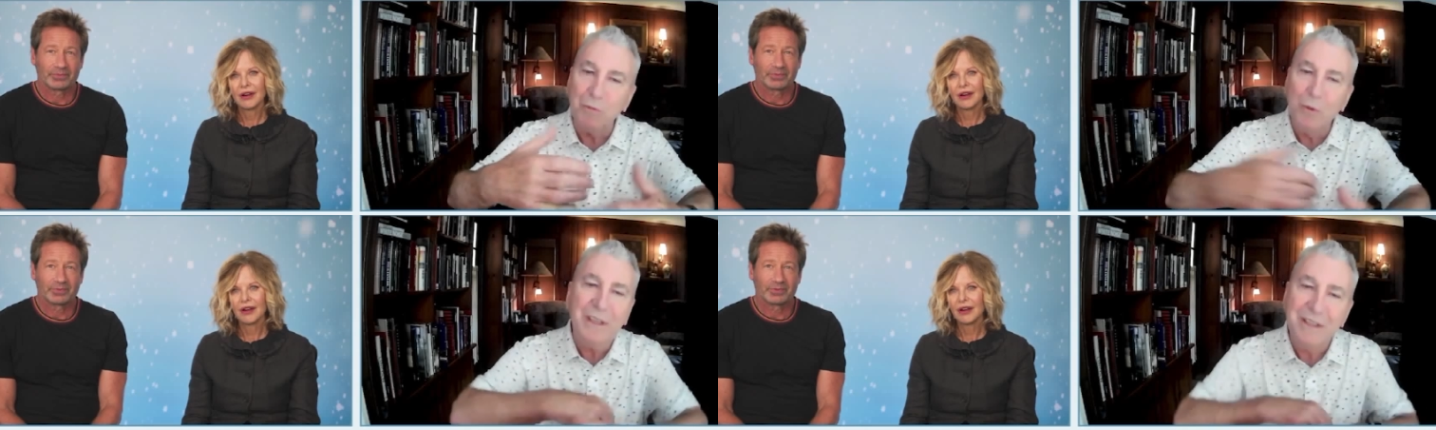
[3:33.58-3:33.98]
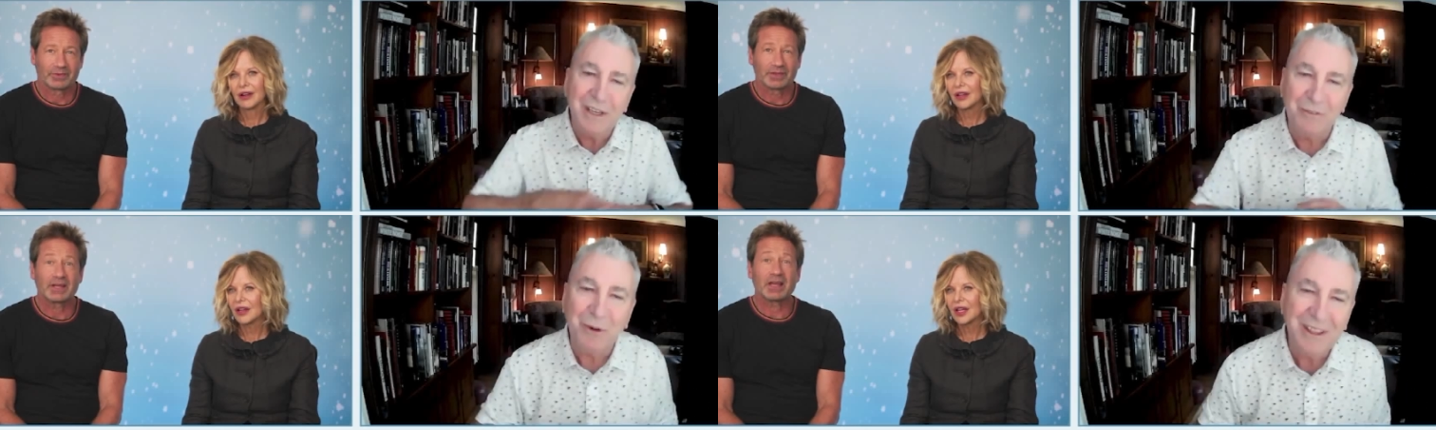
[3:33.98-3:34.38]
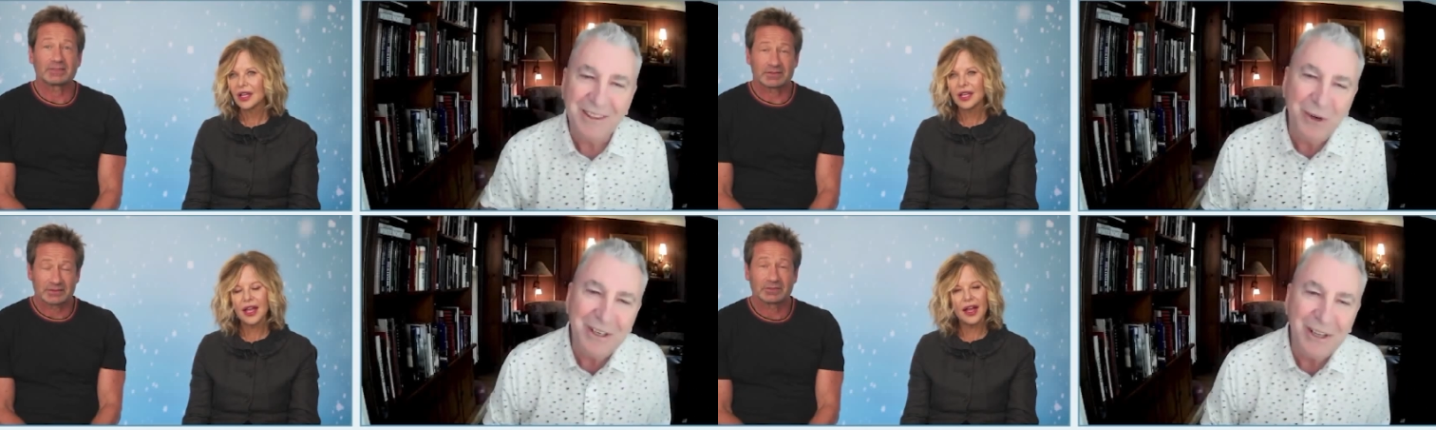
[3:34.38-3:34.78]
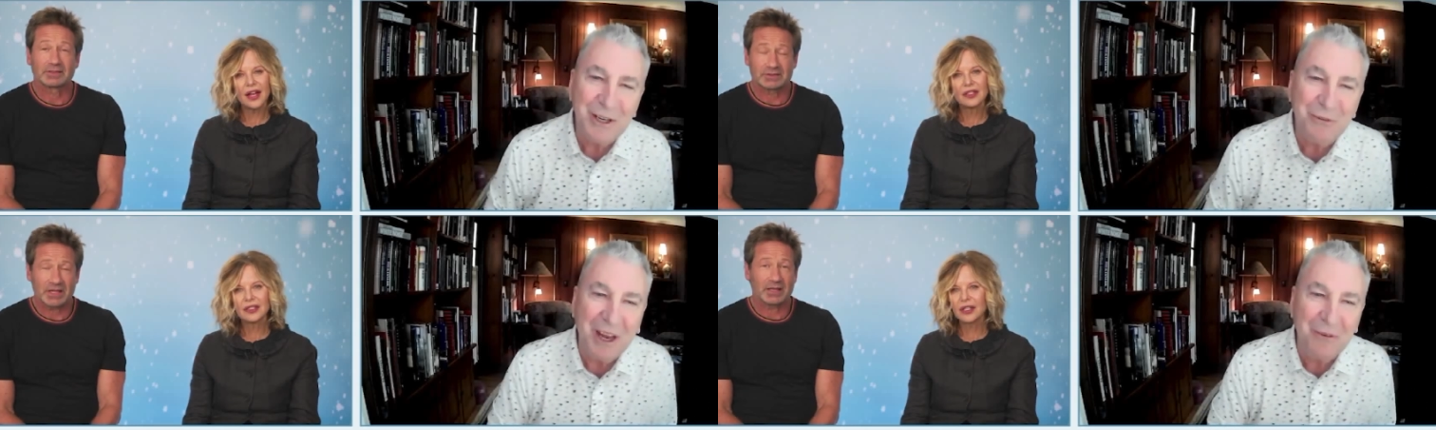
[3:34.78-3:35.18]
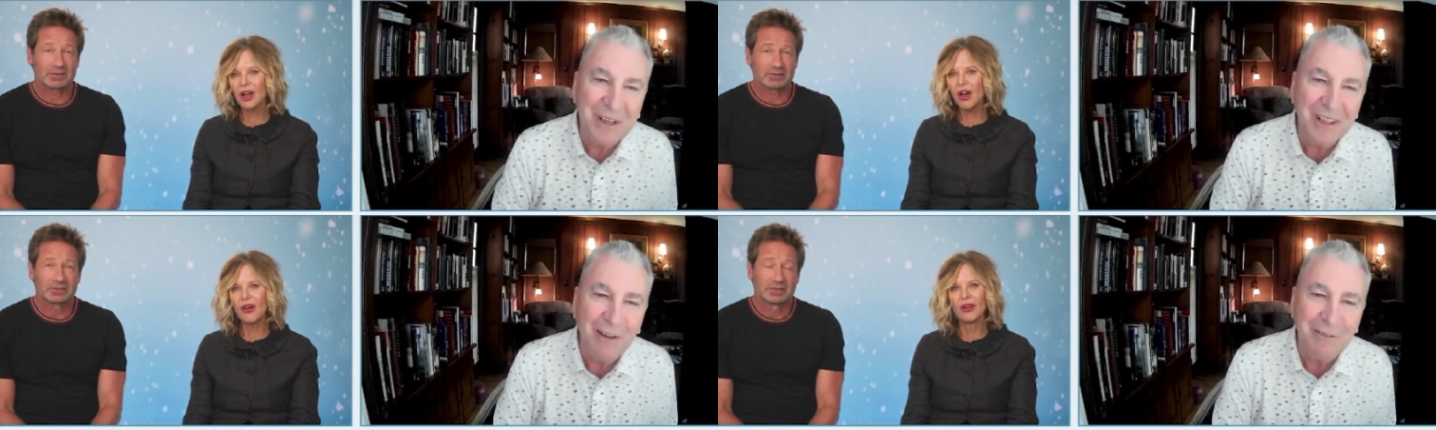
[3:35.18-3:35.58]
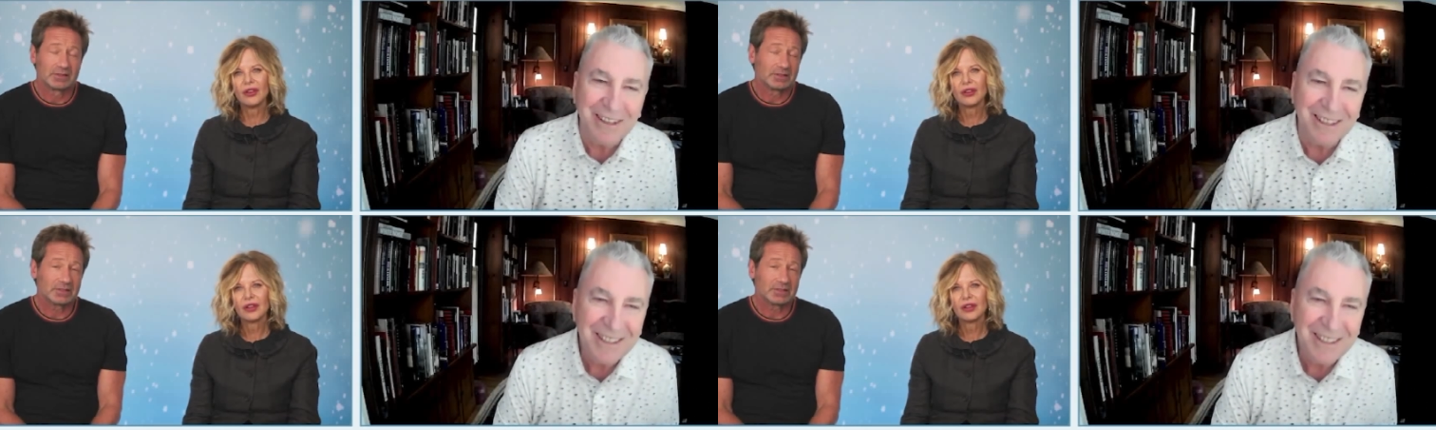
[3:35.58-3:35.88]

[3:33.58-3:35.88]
Speaker 1: We did. We, yes. yeah, did. Exactly. We loved it.